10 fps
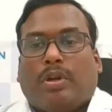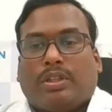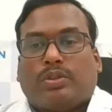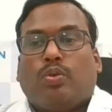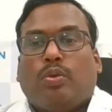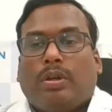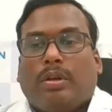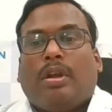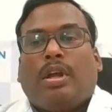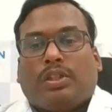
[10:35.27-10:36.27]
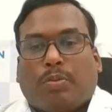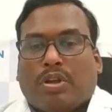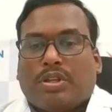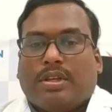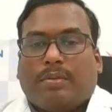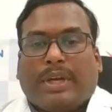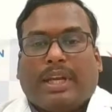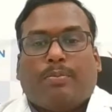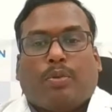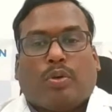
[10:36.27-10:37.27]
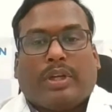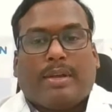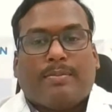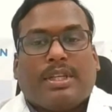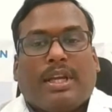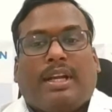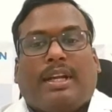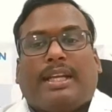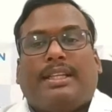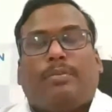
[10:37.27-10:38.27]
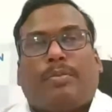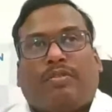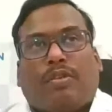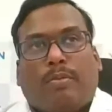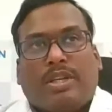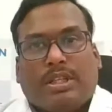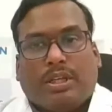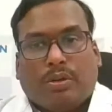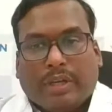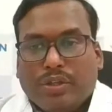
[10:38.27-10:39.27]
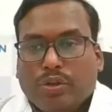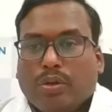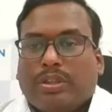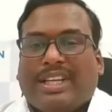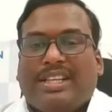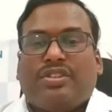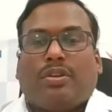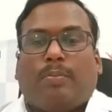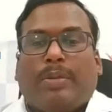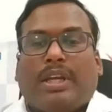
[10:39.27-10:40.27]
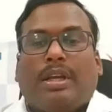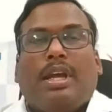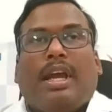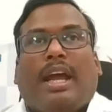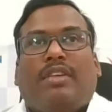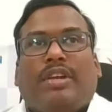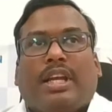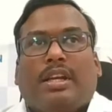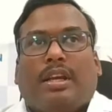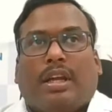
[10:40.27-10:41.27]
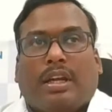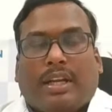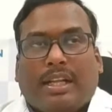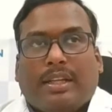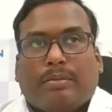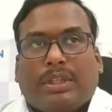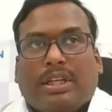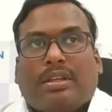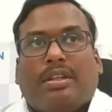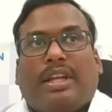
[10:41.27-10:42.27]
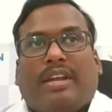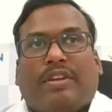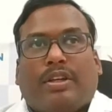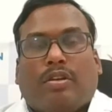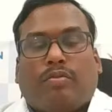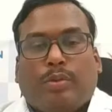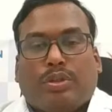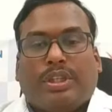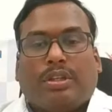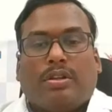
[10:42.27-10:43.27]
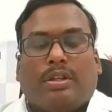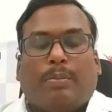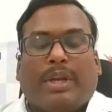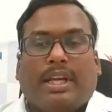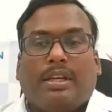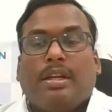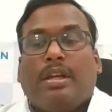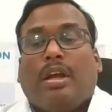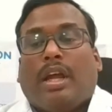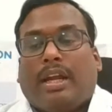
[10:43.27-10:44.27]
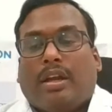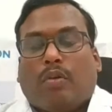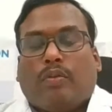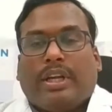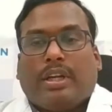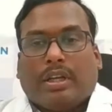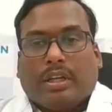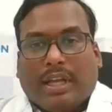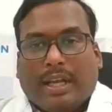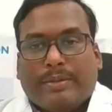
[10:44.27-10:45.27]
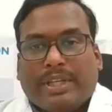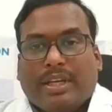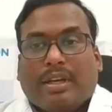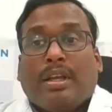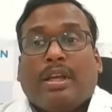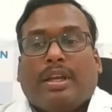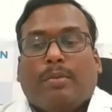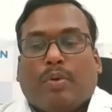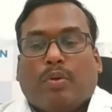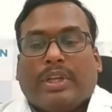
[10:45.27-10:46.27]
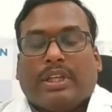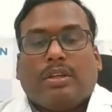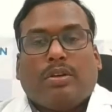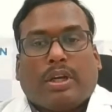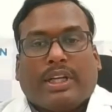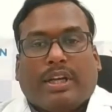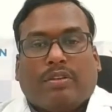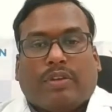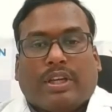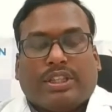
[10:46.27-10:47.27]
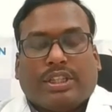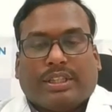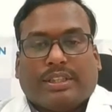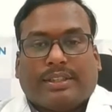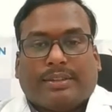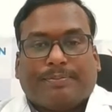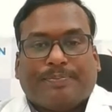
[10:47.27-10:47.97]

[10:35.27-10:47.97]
school sponsored brain programs and tie their performance into a neuroscience topic, and we can tell them that the effect of music on the brain and how it helps in improving the cognitive functions.